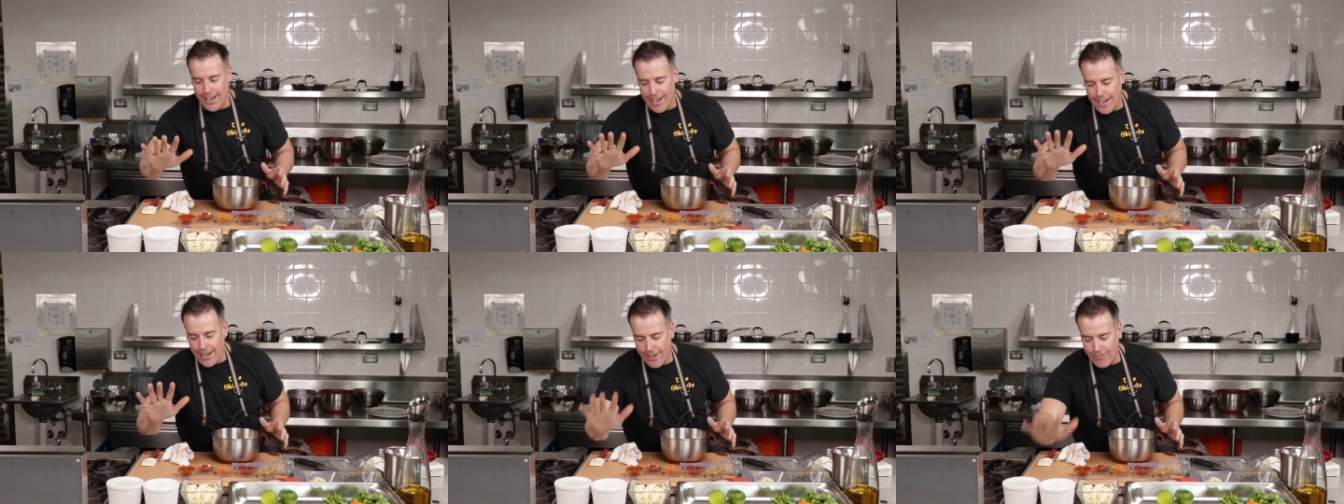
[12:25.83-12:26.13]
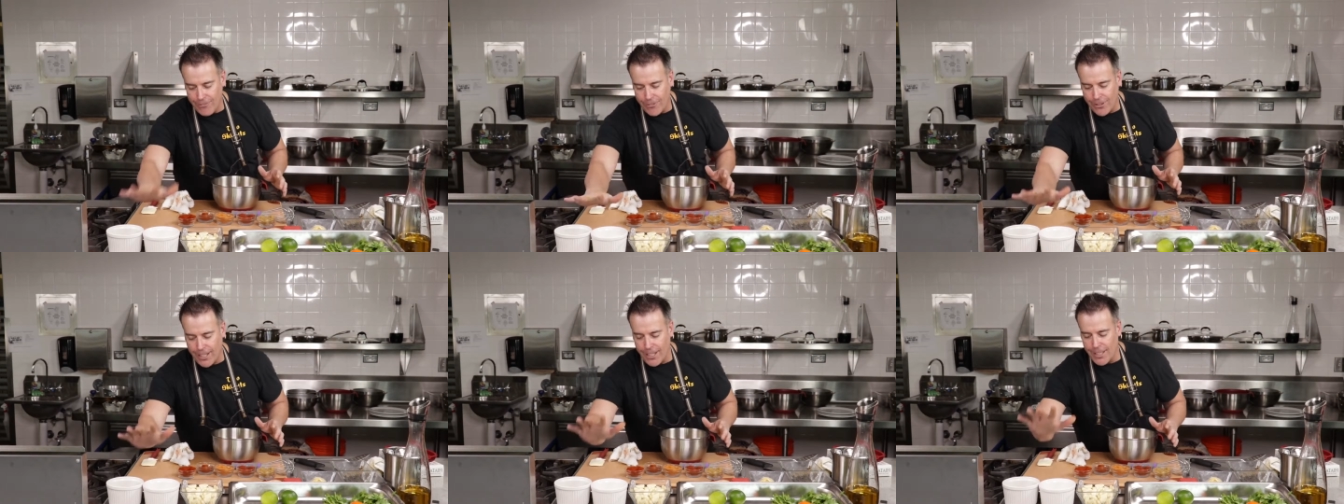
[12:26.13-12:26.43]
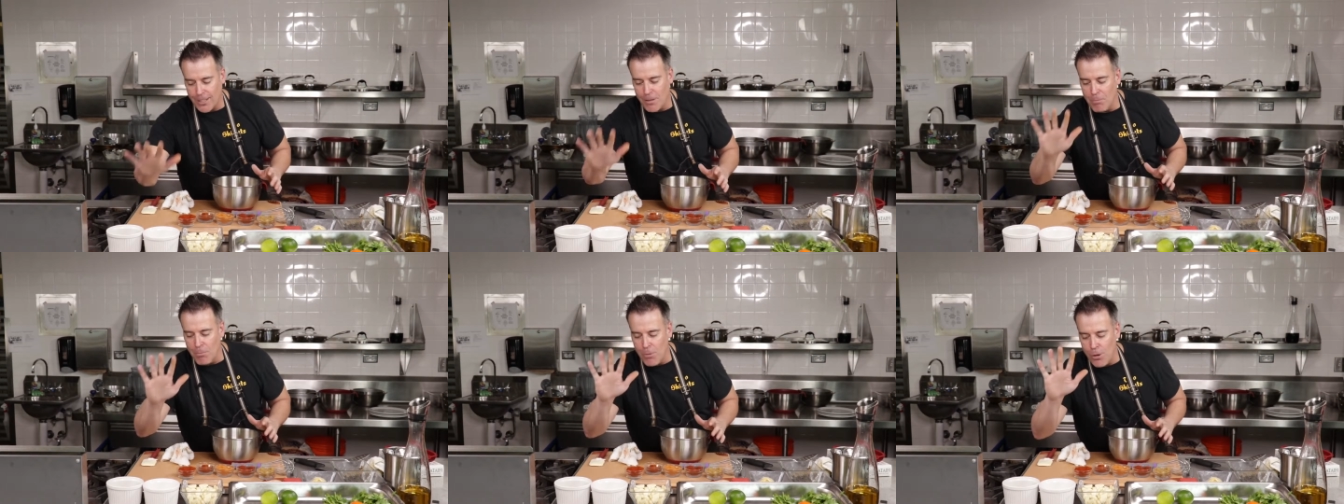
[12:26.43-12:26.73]
and they forget
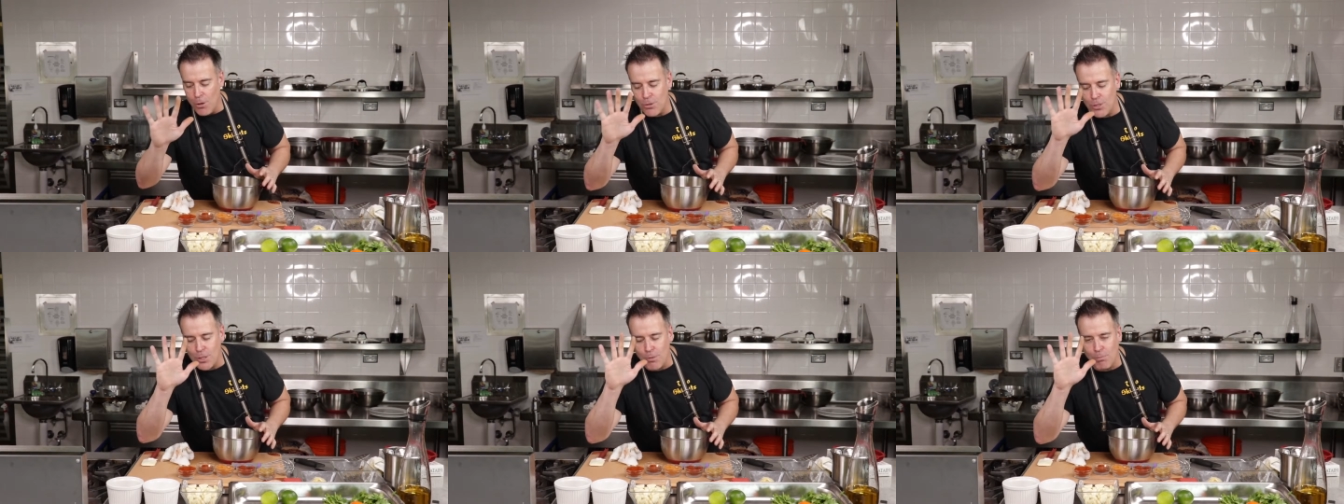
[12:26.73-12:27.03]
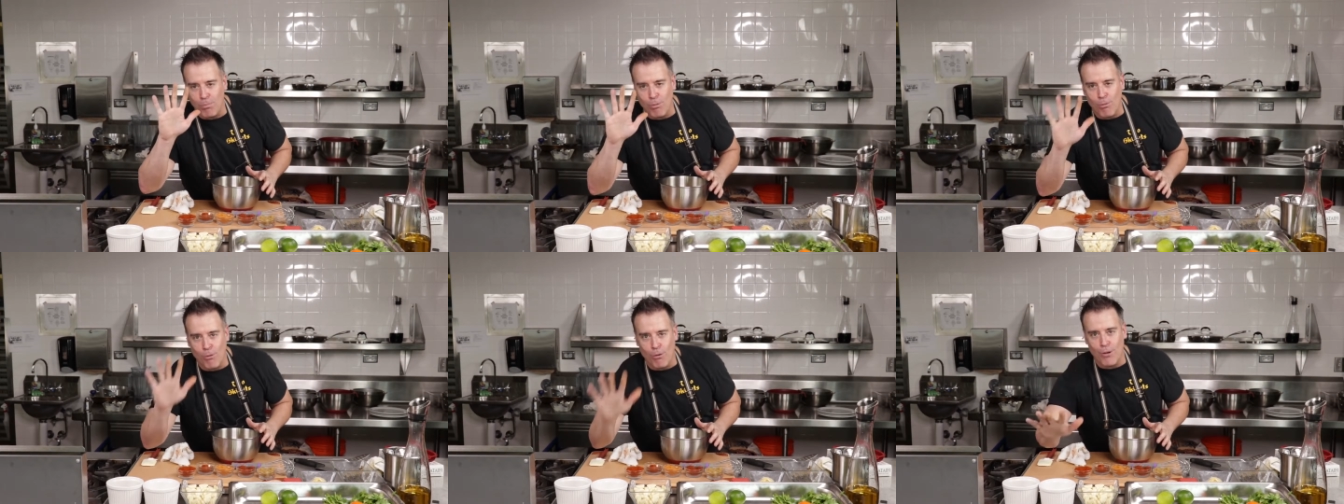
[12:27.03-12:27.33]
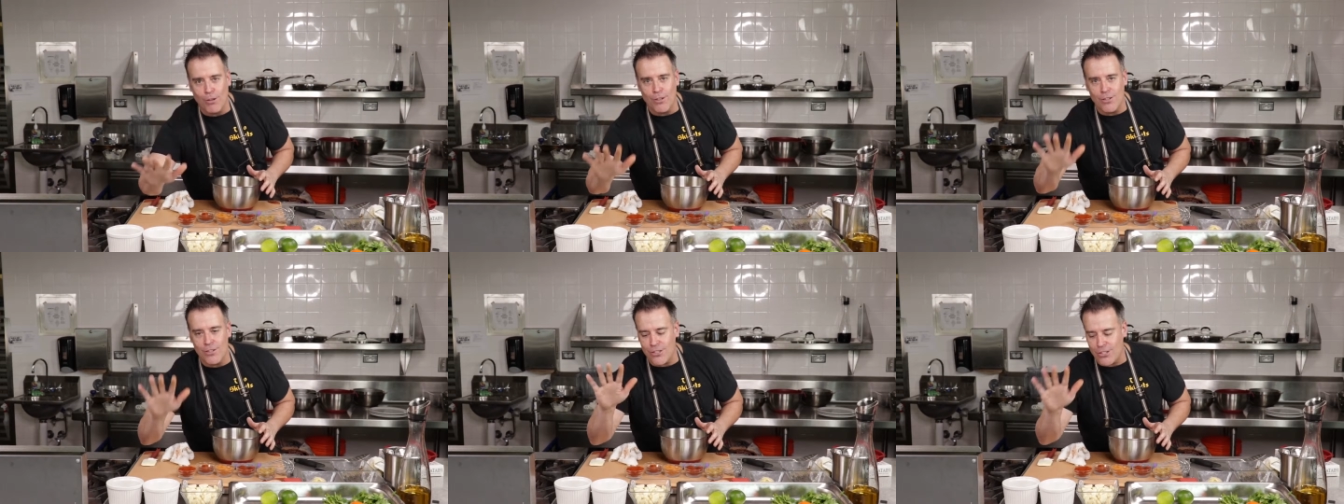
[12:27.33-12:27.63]
the most
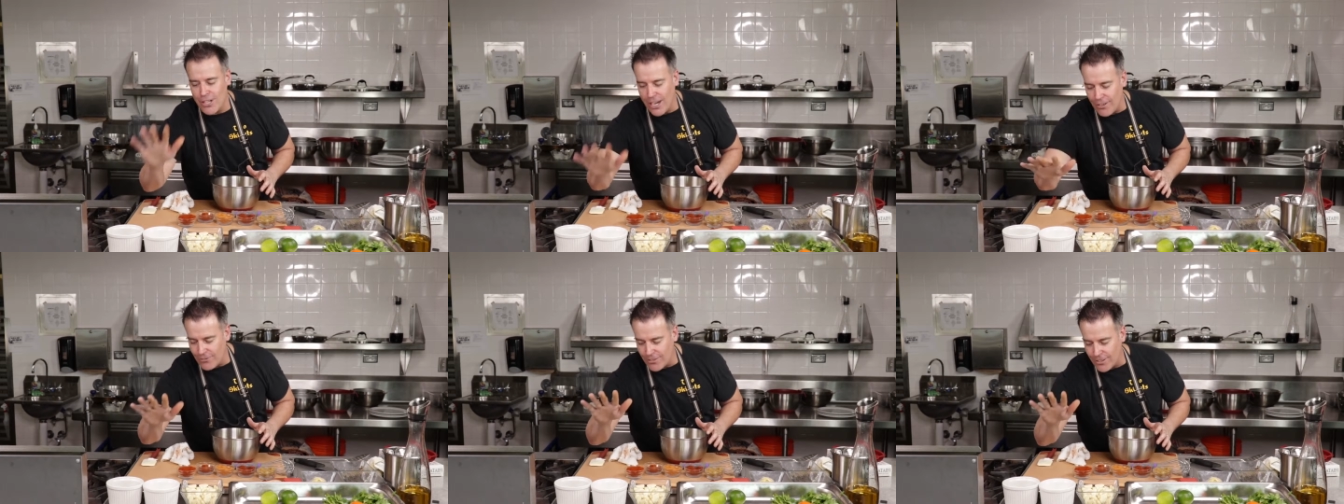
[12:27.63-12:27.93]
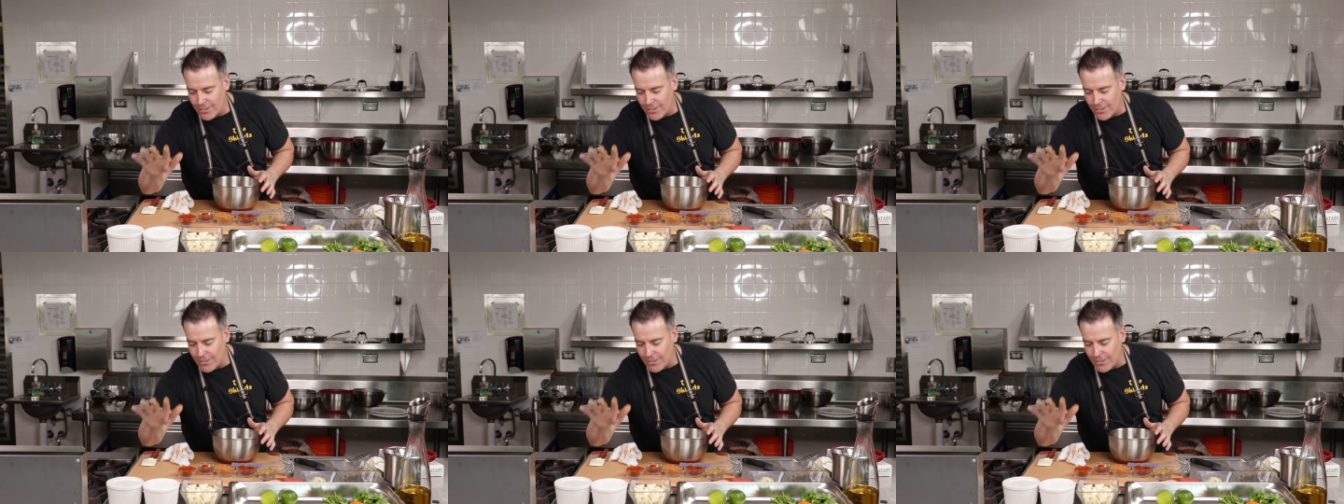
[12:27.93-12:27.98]
important chef